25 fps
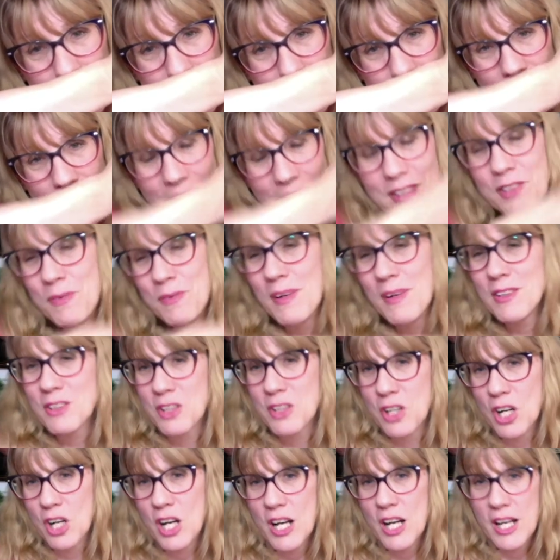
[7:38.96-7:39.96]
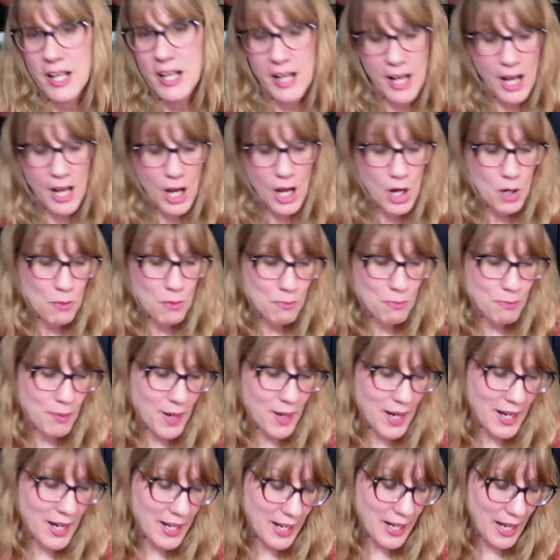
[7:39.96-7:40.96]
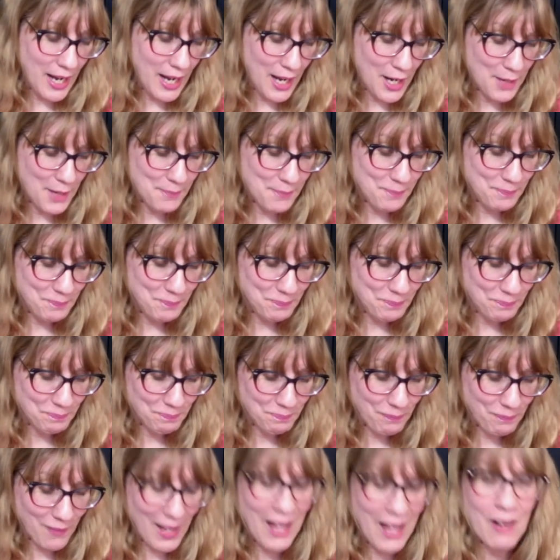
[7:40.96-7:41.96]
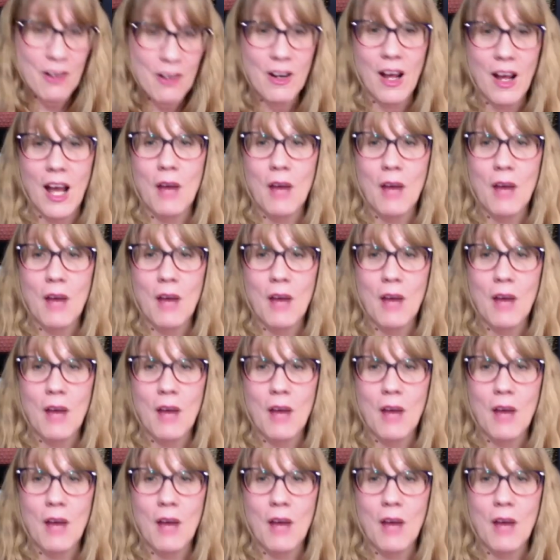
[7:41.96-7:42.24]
It smells good, but um, I don't know.